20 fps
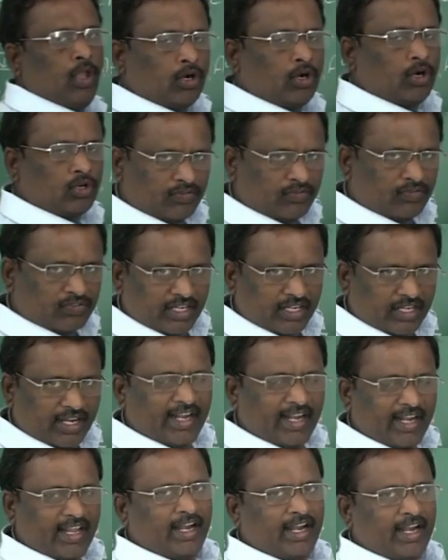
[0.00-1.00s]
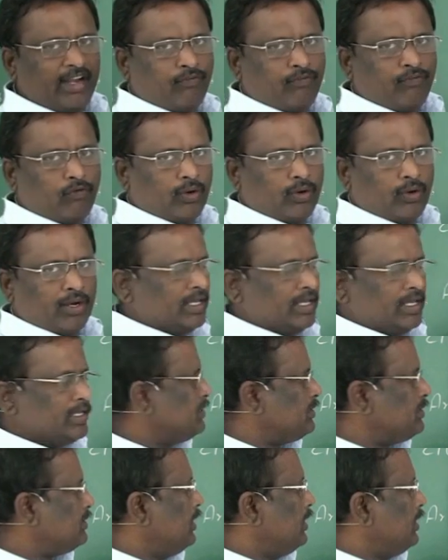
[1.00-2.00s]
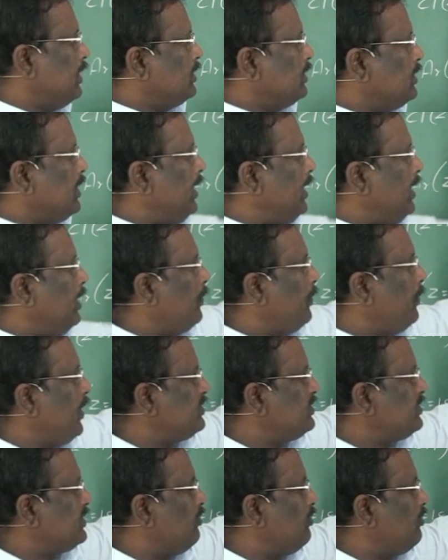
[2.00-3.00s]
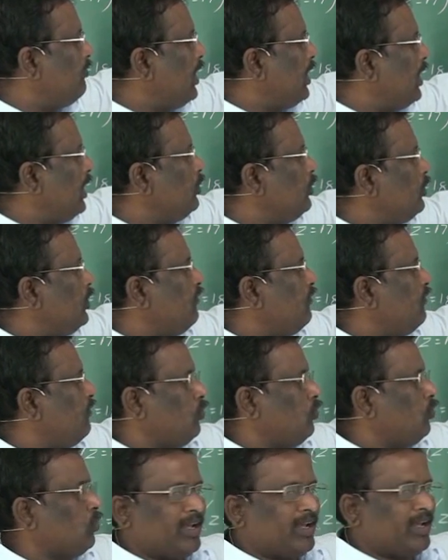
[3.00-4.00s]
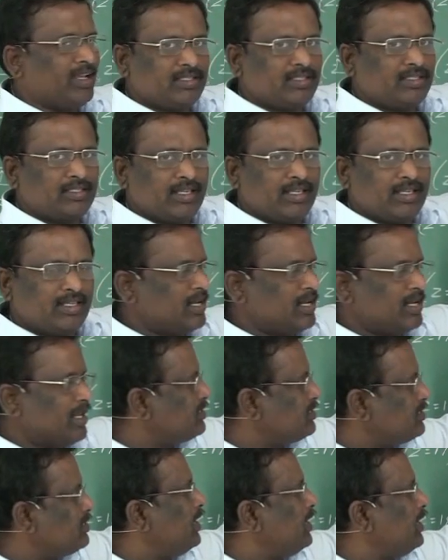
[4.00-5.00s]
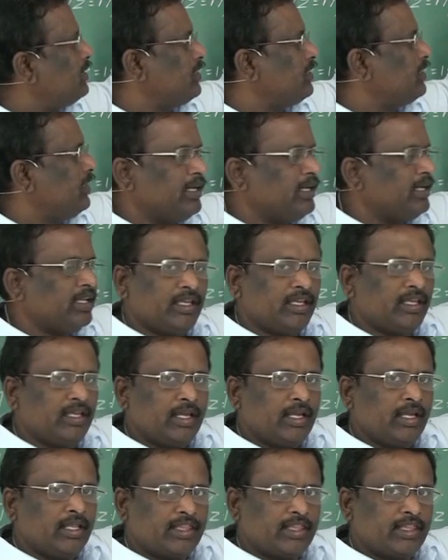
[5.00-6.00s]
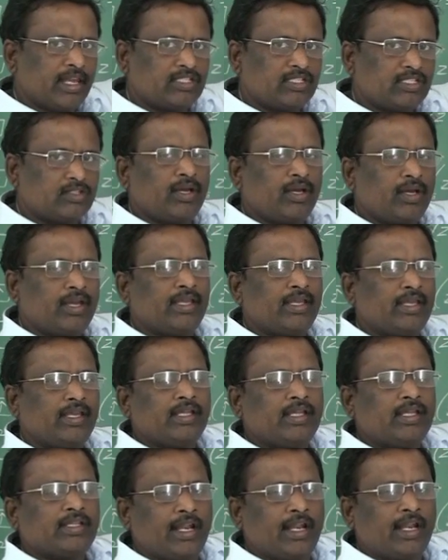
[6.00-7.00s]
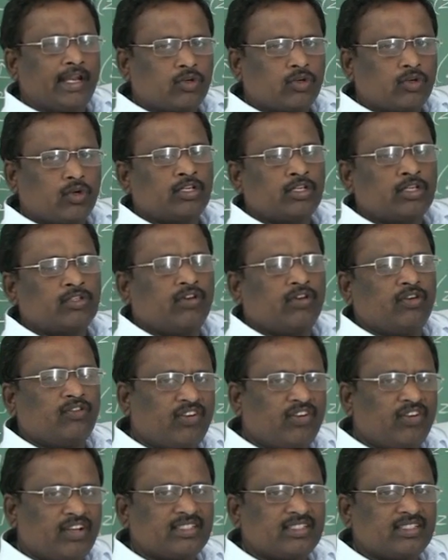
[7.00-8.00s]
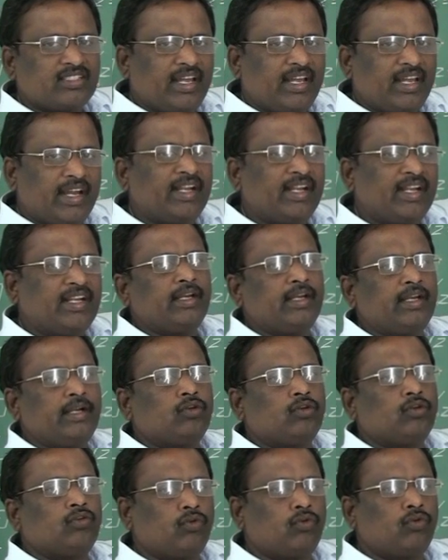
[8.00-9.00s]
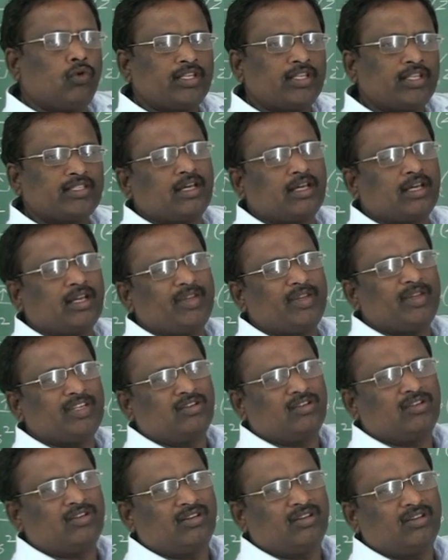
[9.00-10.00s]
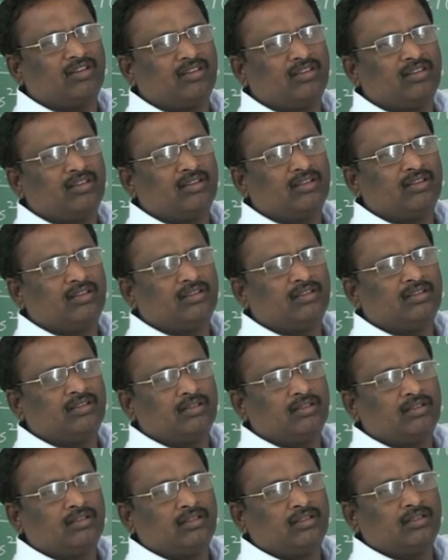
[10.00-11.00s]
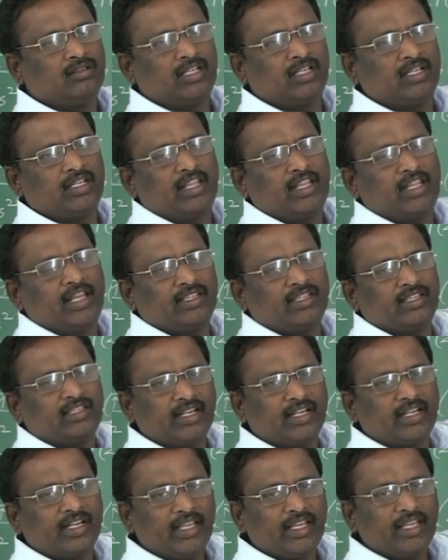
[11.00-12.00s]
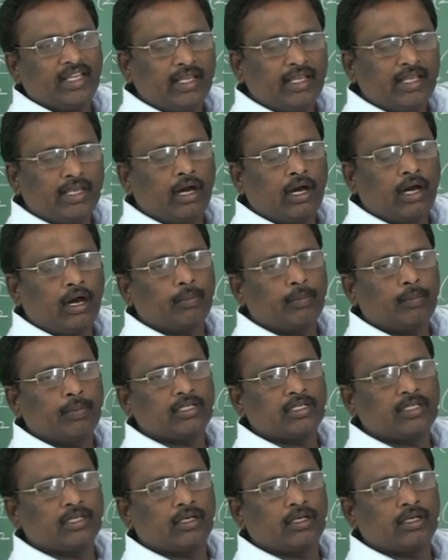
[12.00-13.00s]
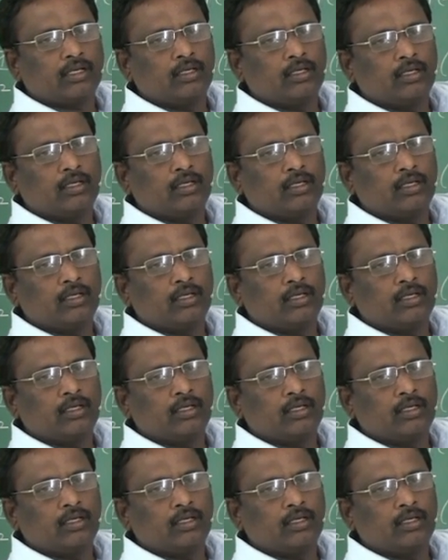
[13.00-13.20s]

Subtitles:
Out of 3d and 4s, the n plus L value of 4s is less than 3d. That's why the electrons will first enter into 4s orbital rather than 3d orbital.